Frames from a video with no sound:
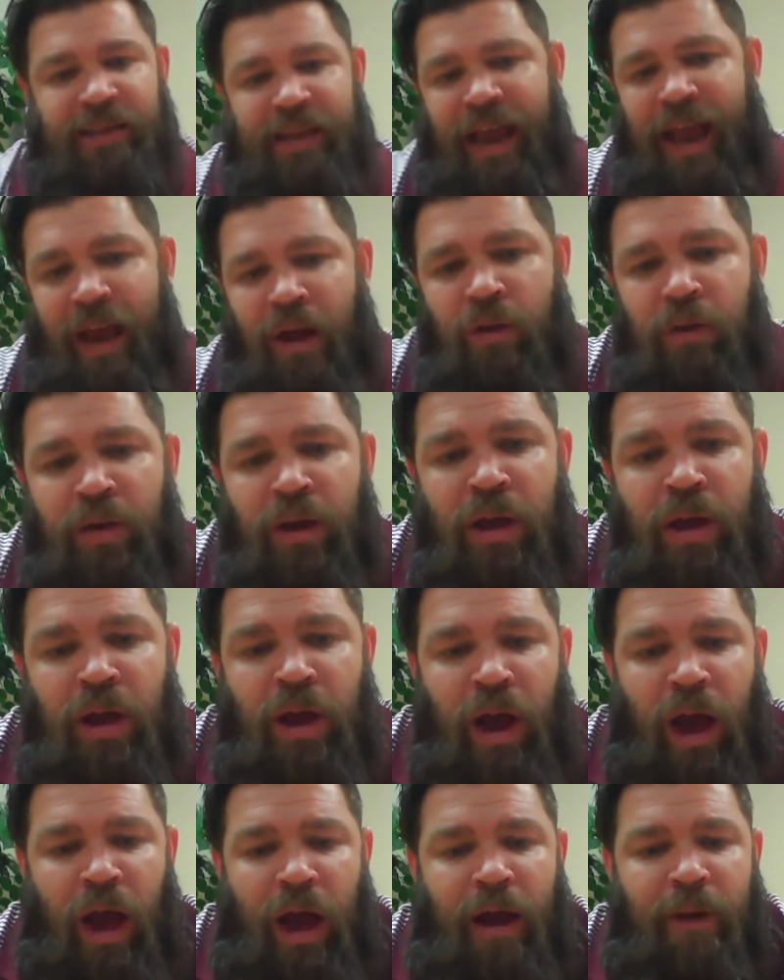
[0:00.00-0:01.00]
Now,
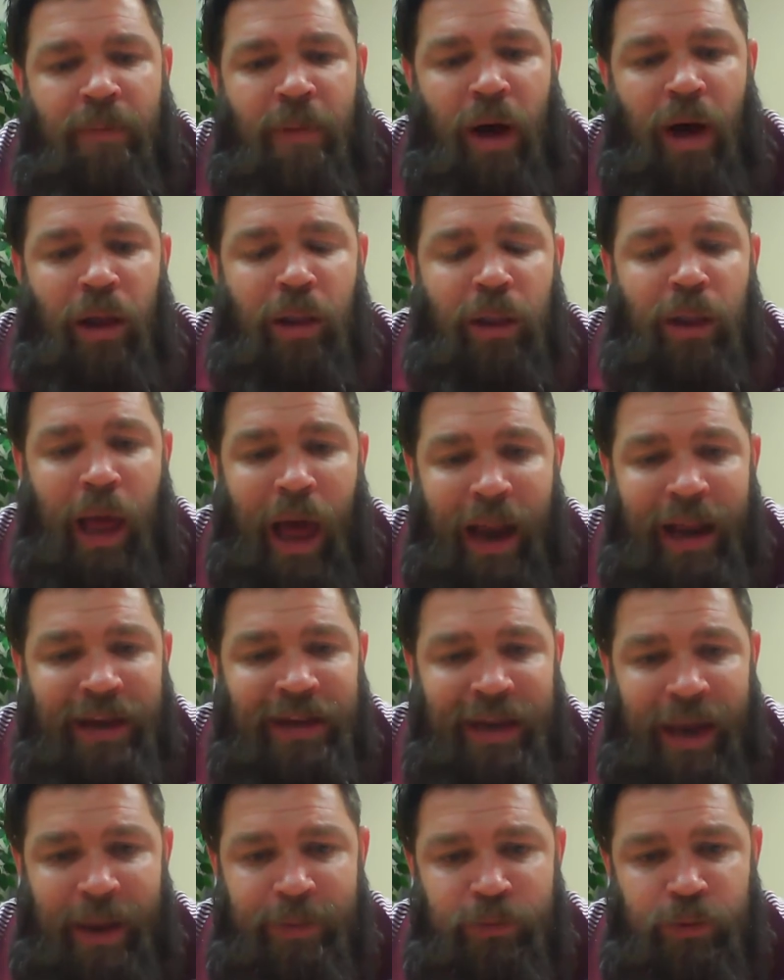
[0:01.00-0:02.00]
a lot of
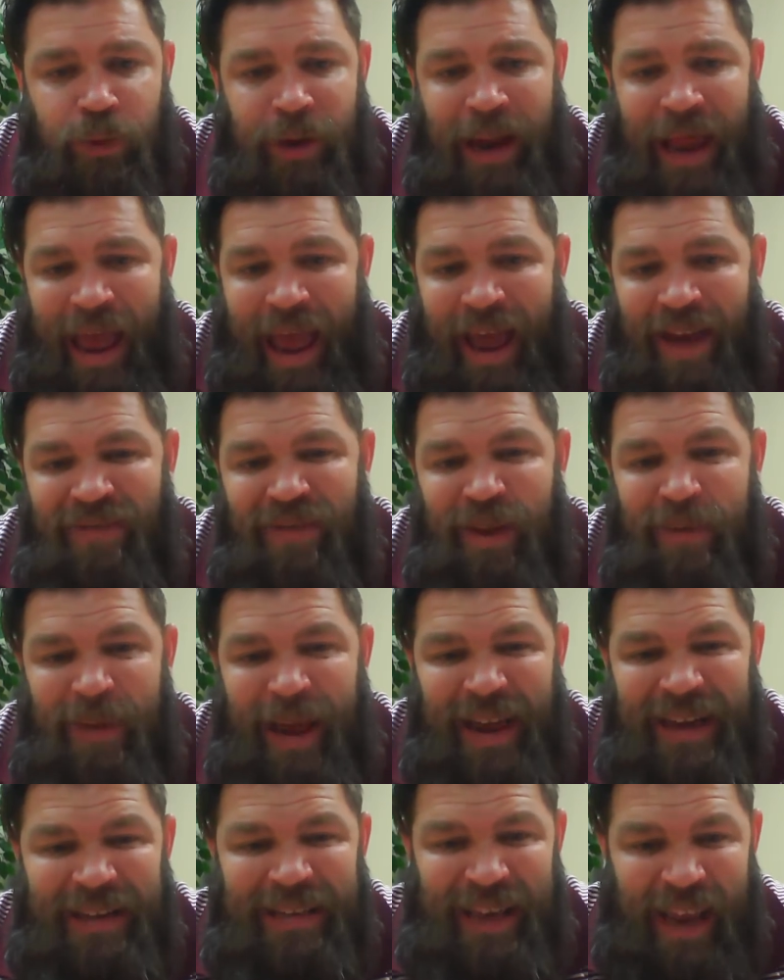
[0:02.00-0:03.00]
times we're going to have them
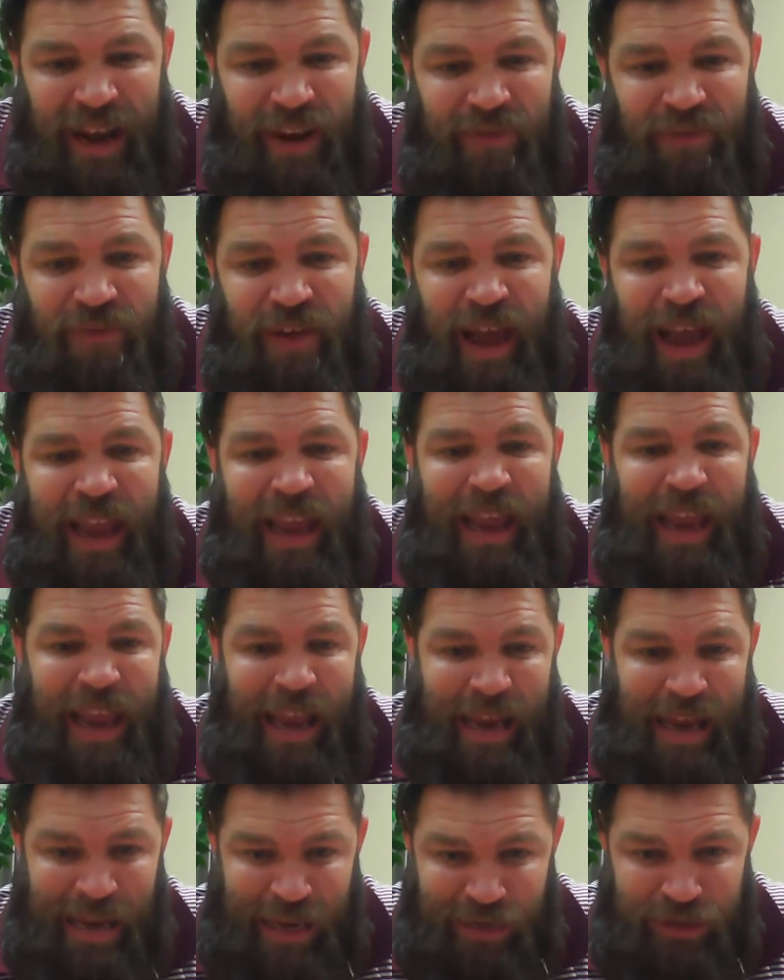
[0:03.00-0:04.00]
identify
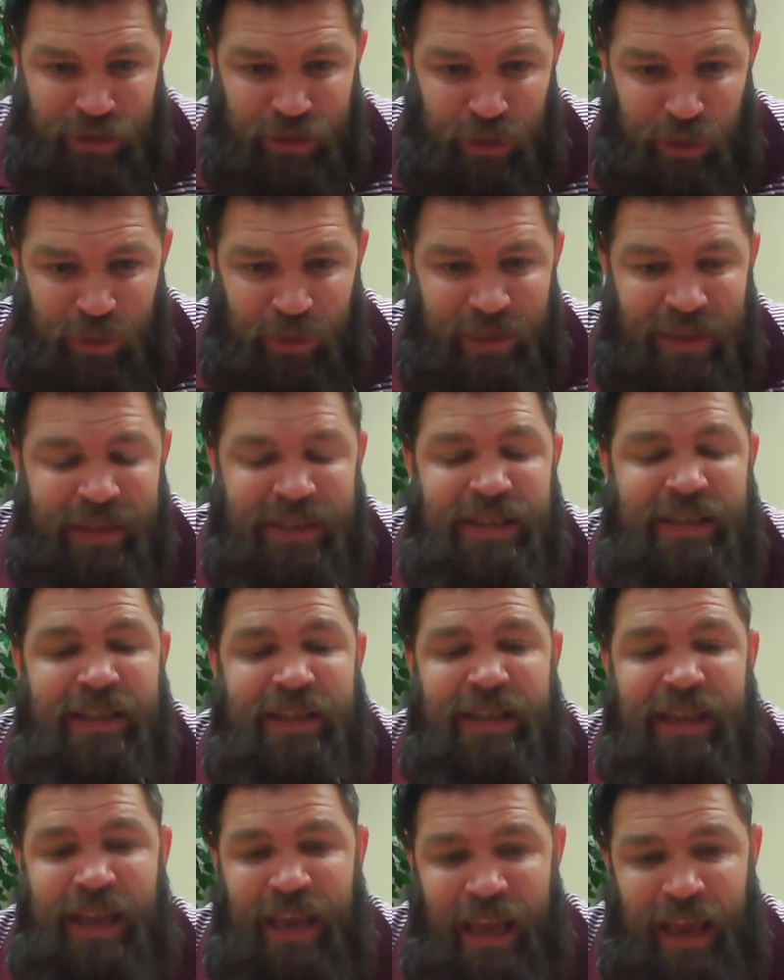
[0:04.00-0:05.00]
an issue, and this
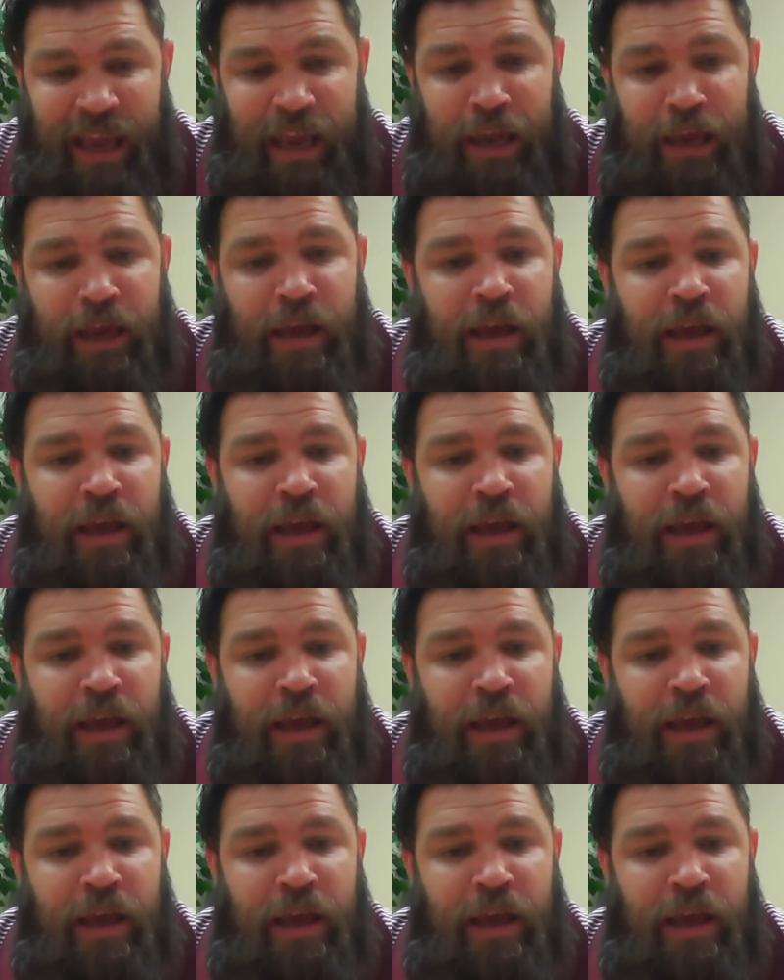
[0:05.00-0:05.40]
is key